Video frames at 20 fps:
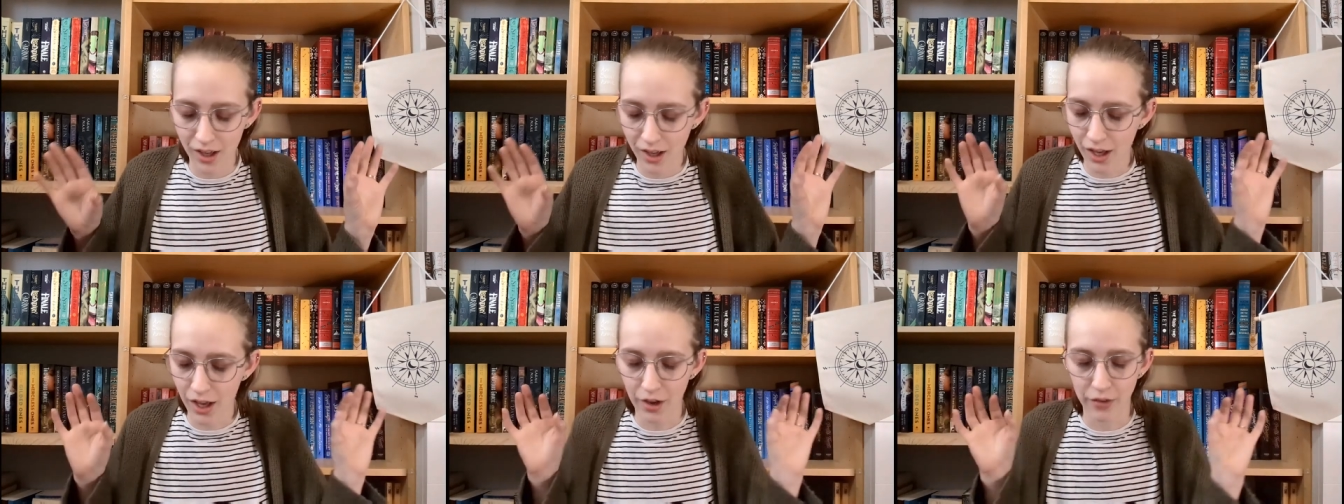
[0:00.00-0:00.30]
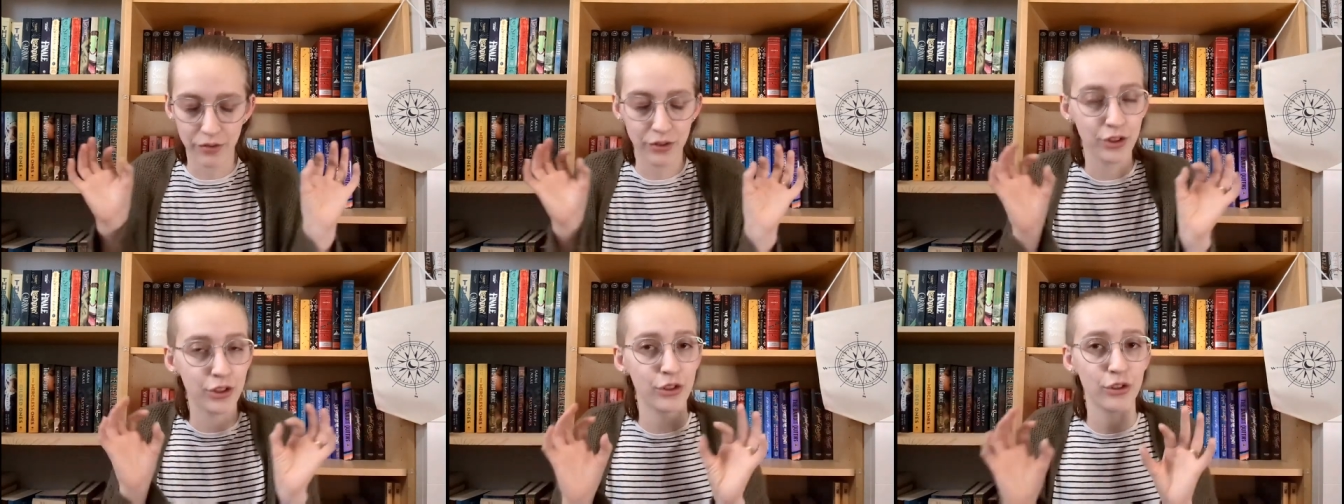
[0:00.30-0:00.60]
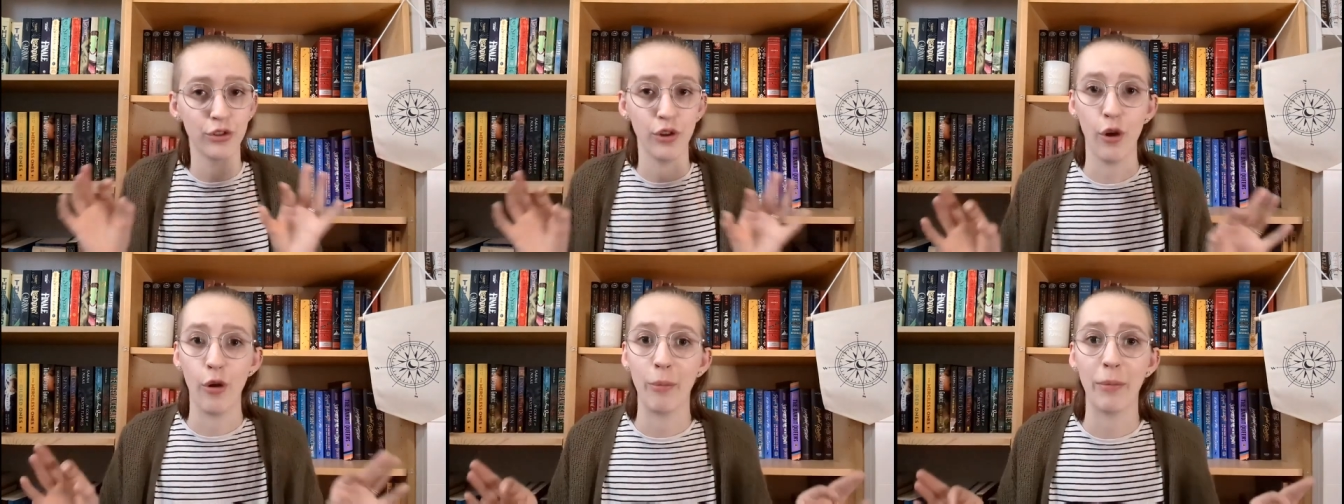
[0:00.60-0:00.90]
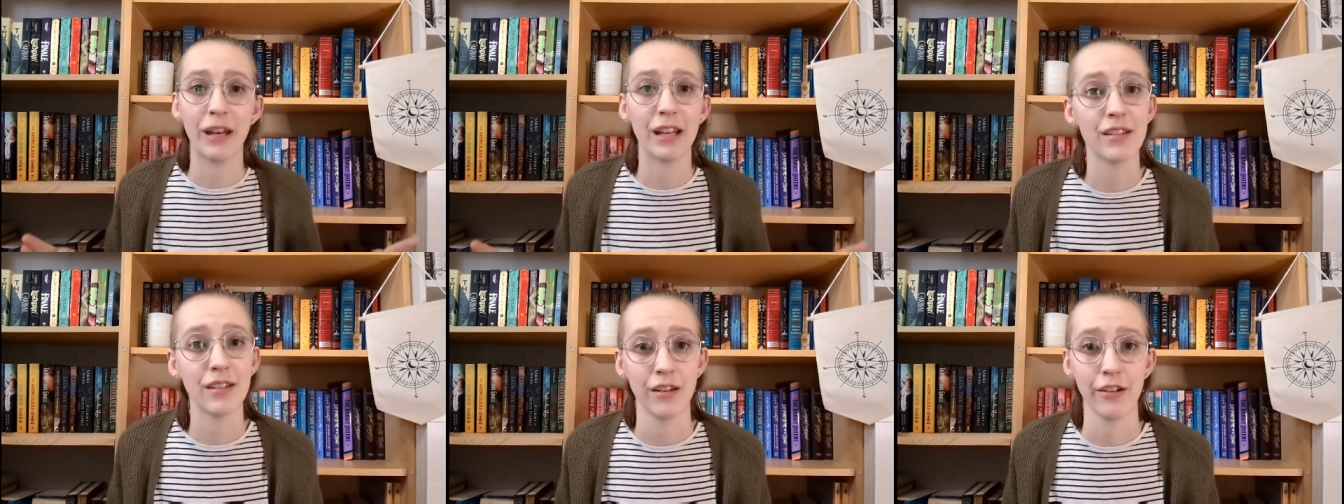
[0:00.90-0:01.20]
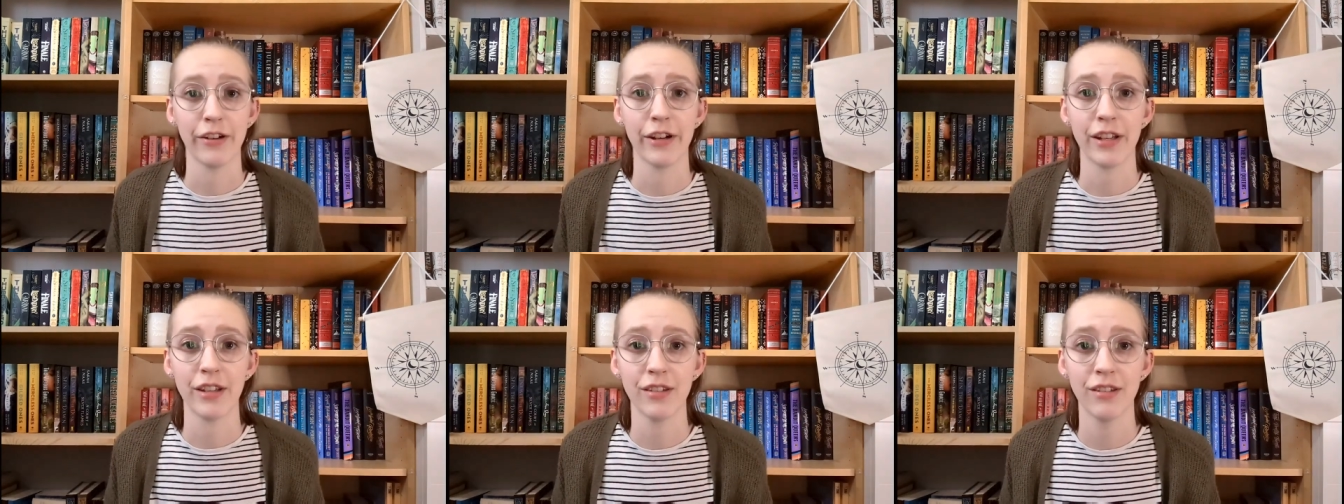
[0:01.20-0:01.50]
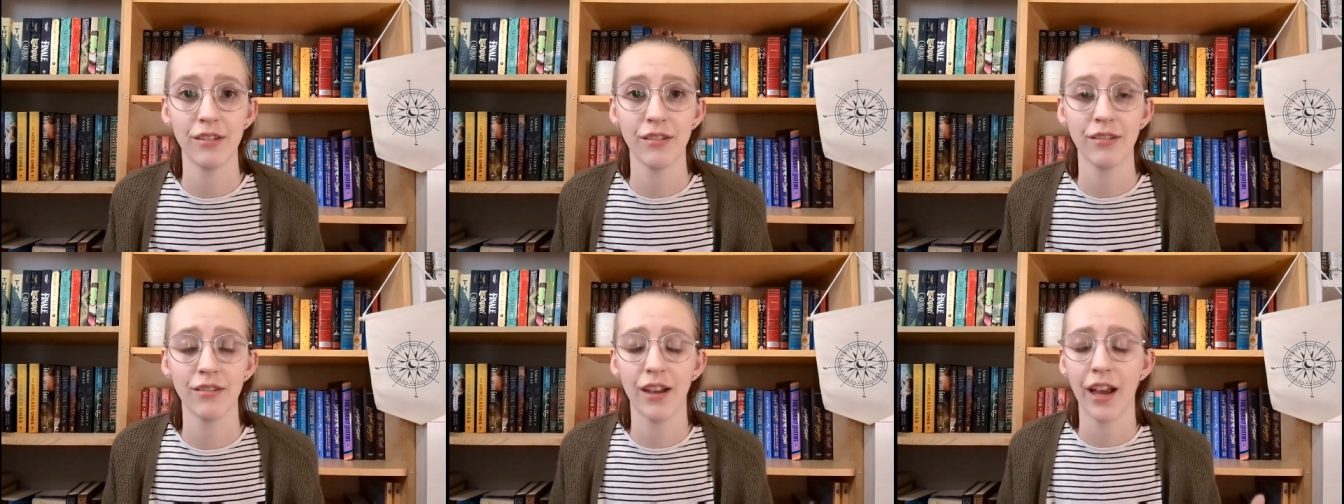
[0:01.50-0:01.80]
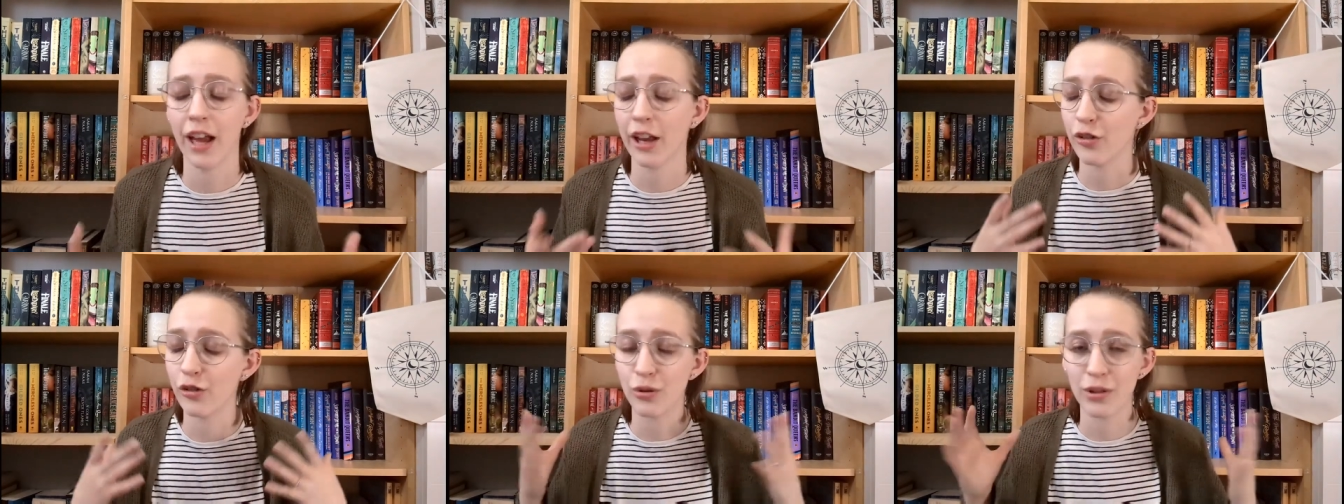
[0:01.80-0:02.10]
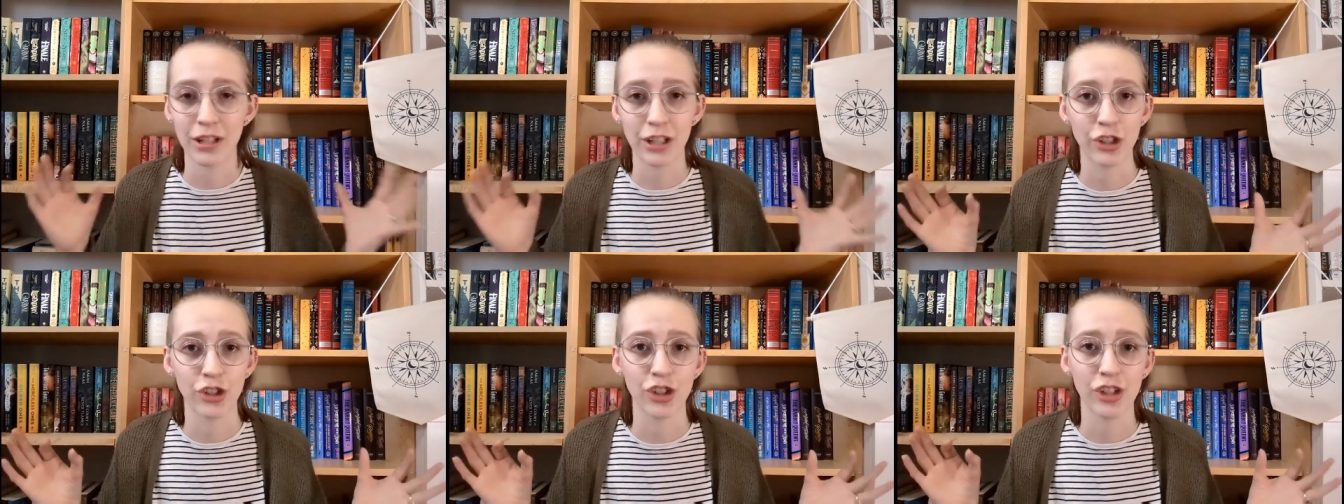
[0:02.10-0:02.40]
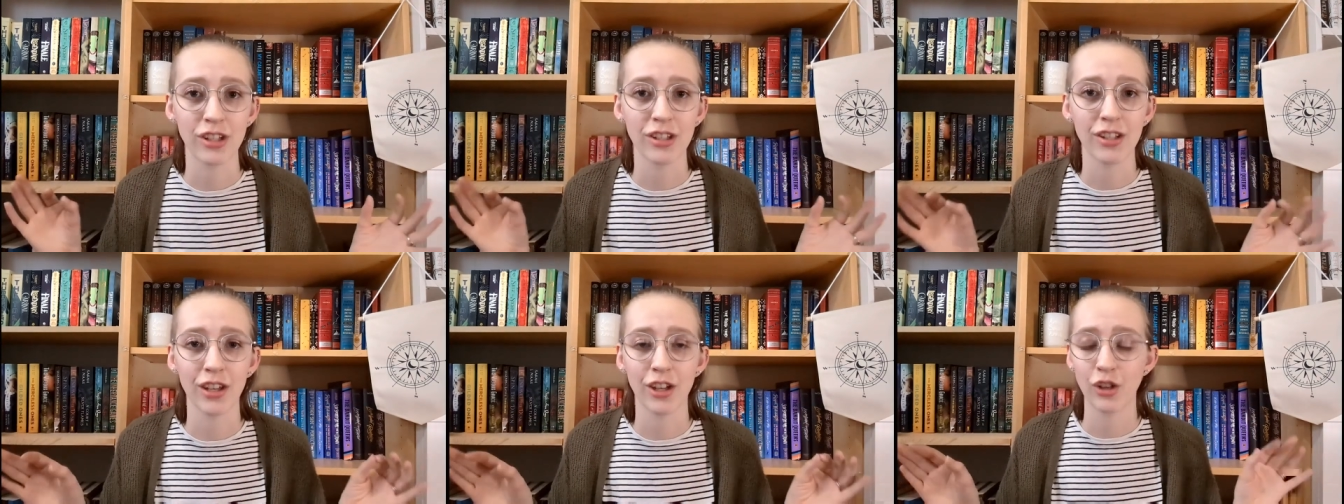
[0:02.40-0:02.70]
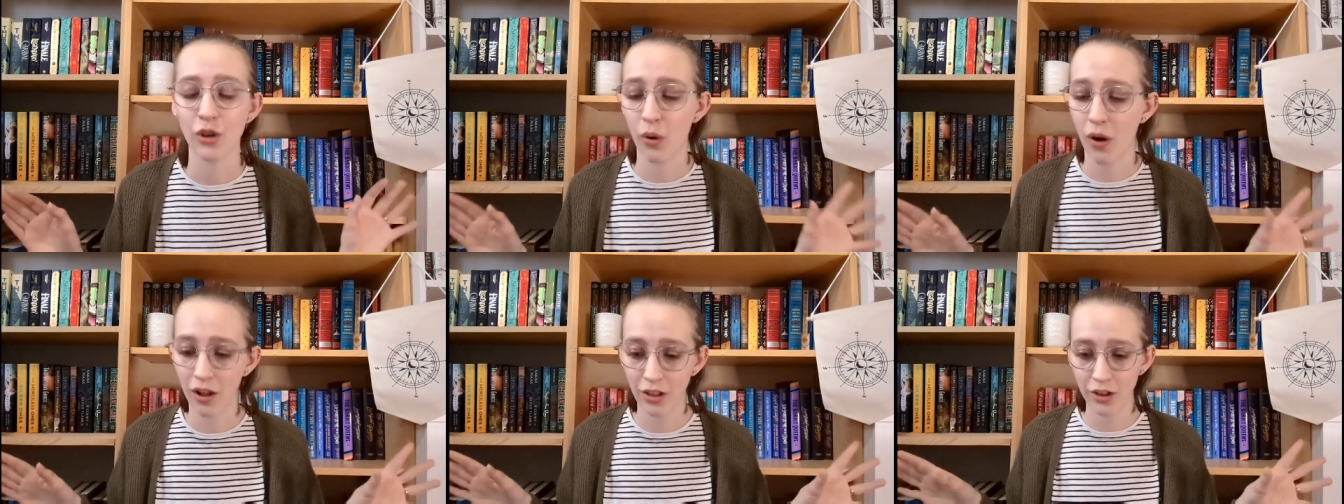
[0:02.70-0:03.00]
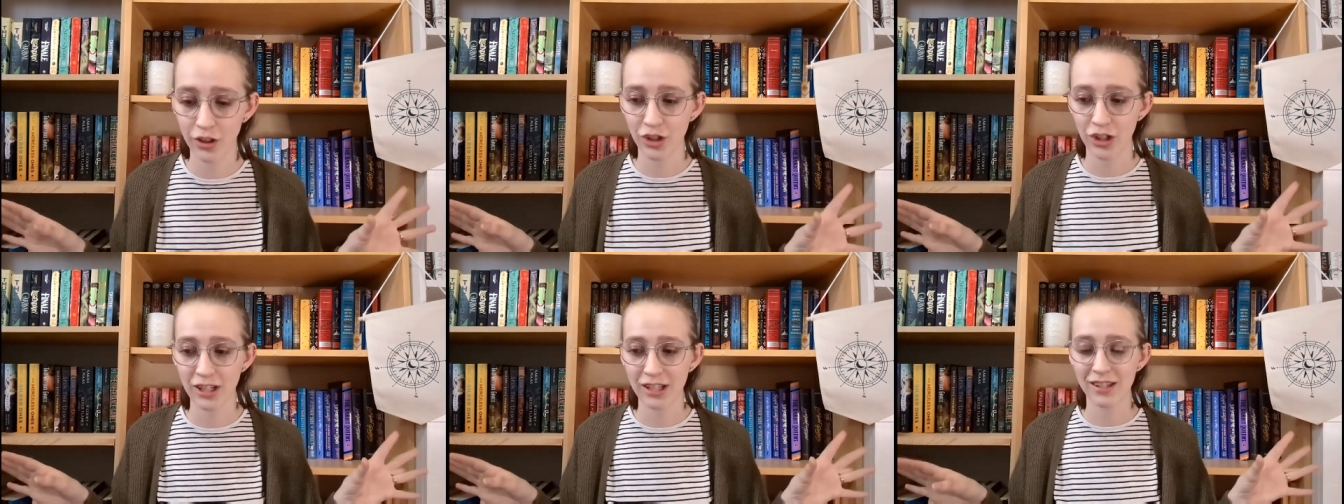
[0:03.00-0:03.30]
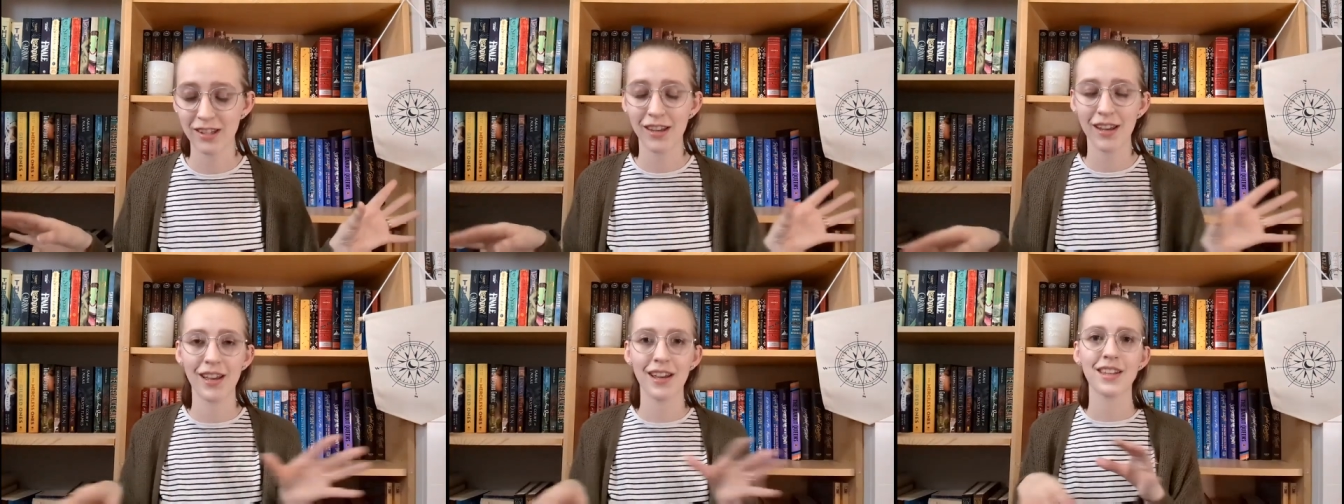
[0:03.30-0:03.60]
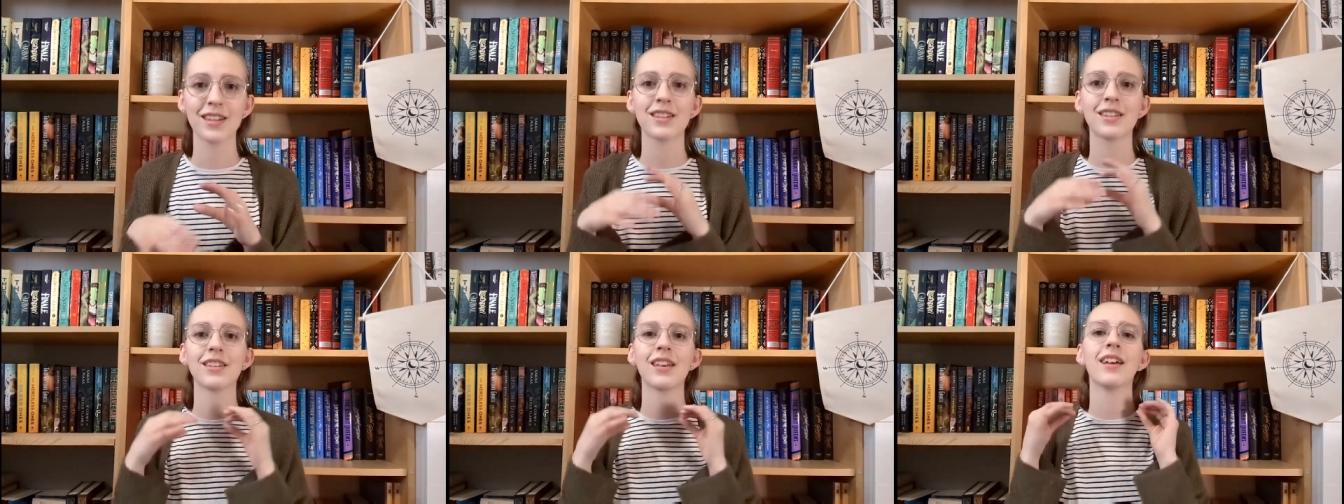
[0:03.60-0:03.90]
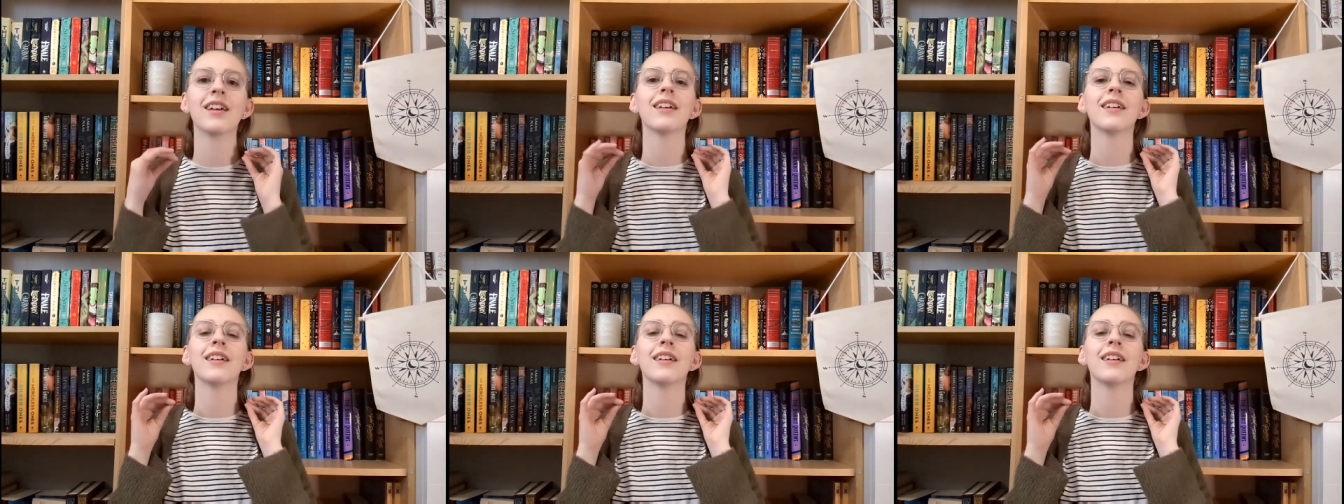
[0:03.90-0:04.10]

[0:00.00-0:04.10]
of so many series and trilogies and duologies it's